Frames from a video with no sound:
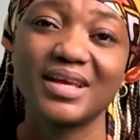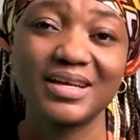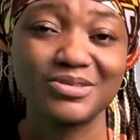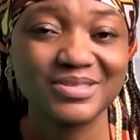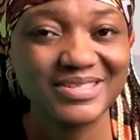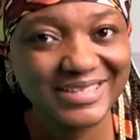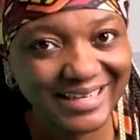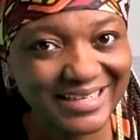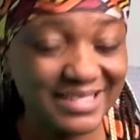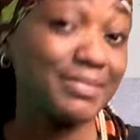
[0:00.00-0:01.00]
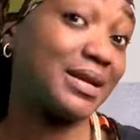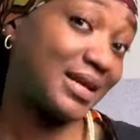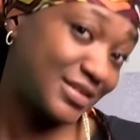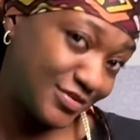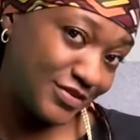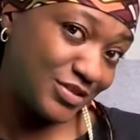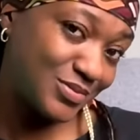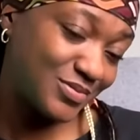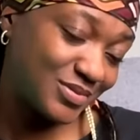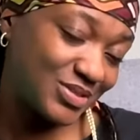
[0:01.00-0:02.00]
And I'll see you guys in my next
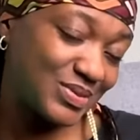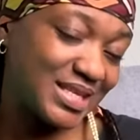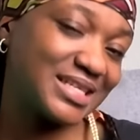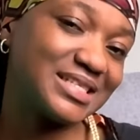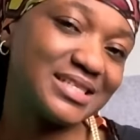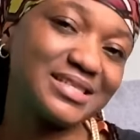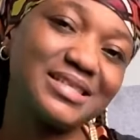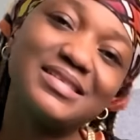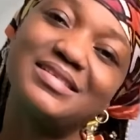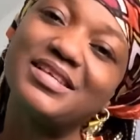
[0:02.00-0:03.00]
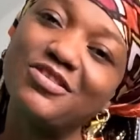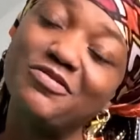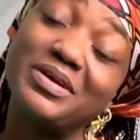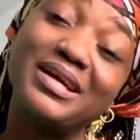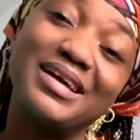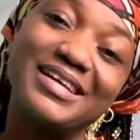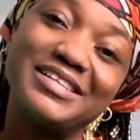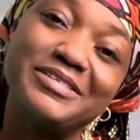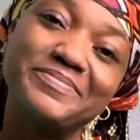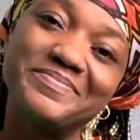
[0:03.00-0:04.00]
video. Until then, stay safe,
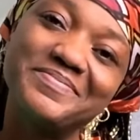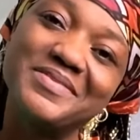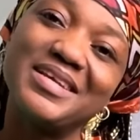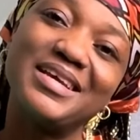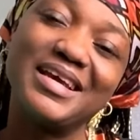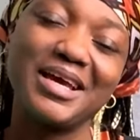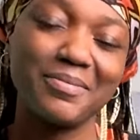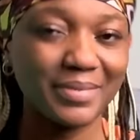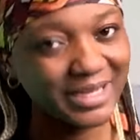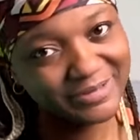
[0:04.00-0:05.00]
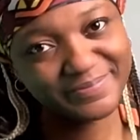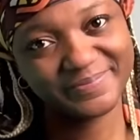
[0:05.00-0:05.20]
kind. Bye.